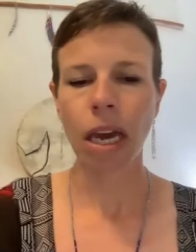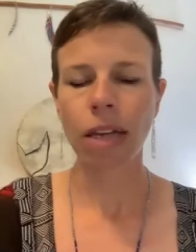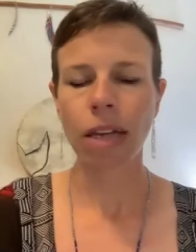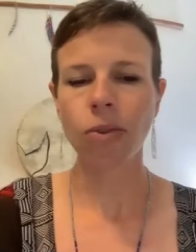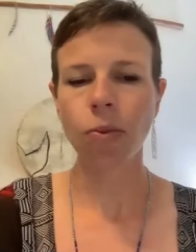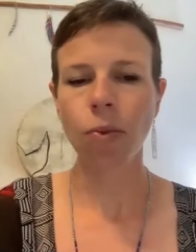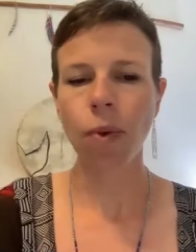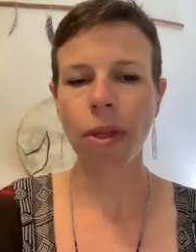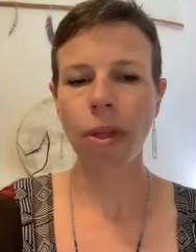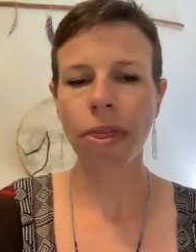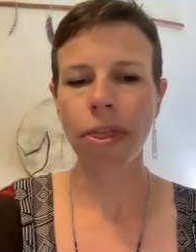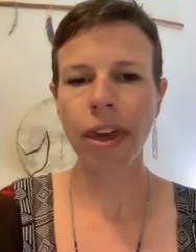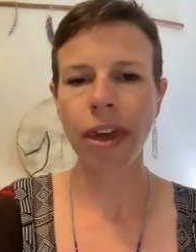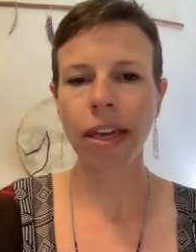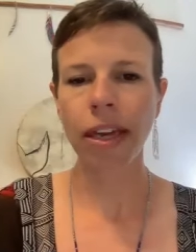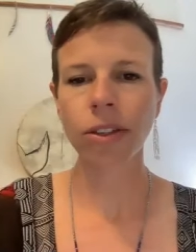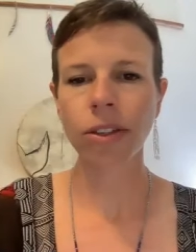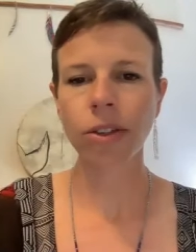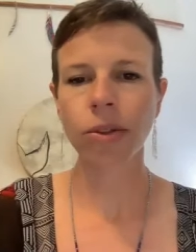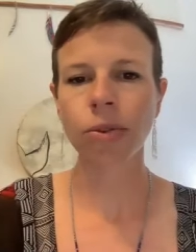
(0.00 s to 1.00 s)
It's one
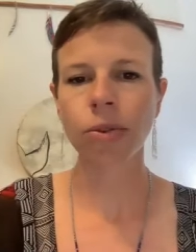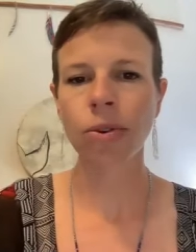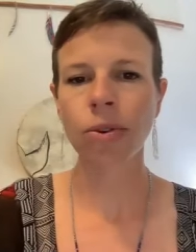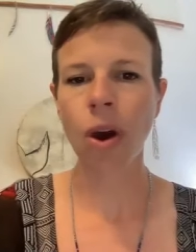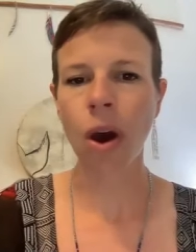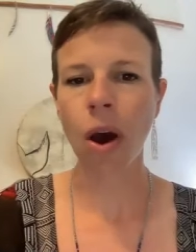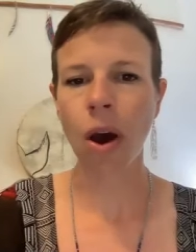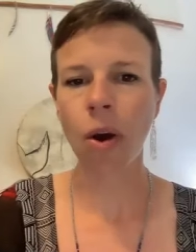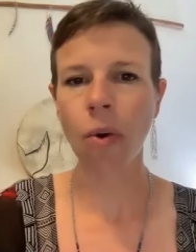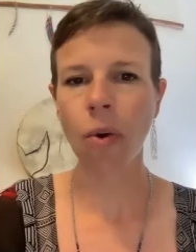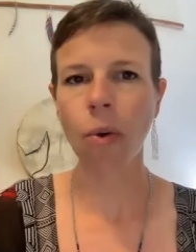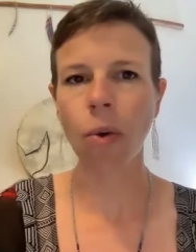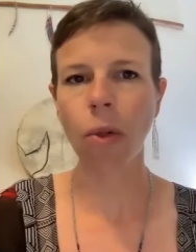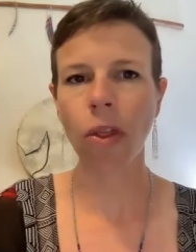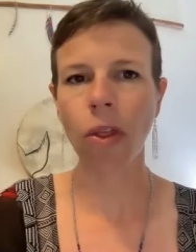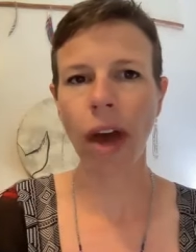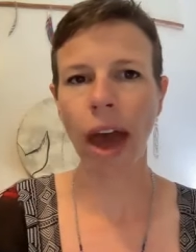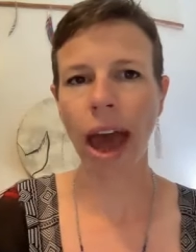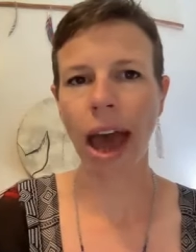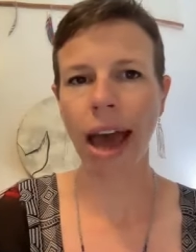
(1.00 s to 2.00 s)
thing to
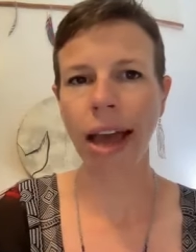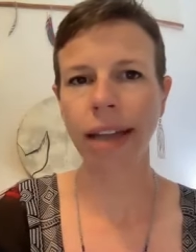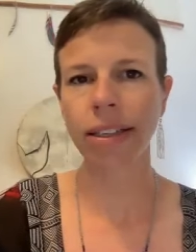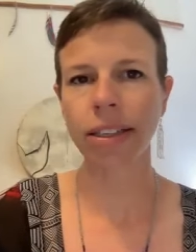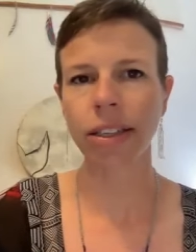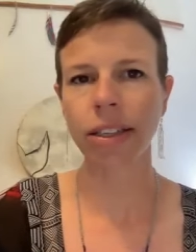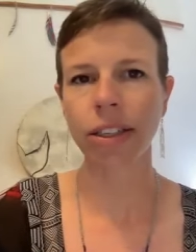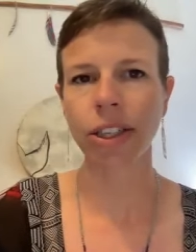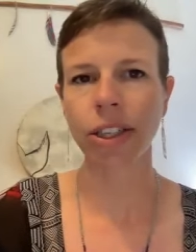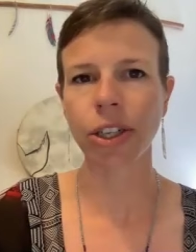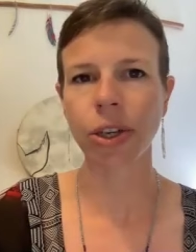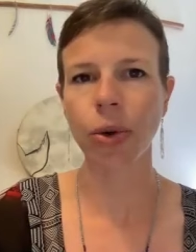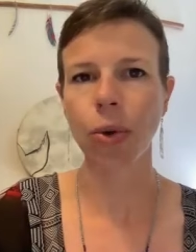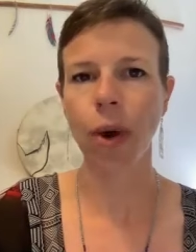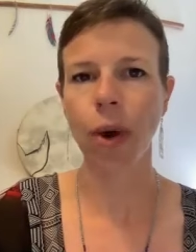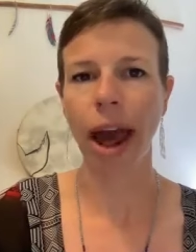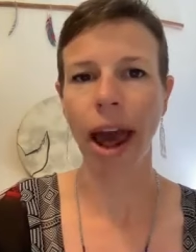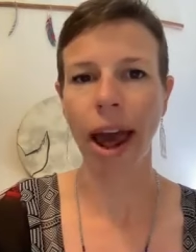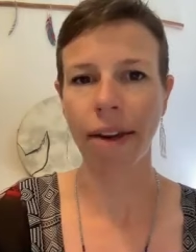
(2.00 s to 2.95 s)
know that you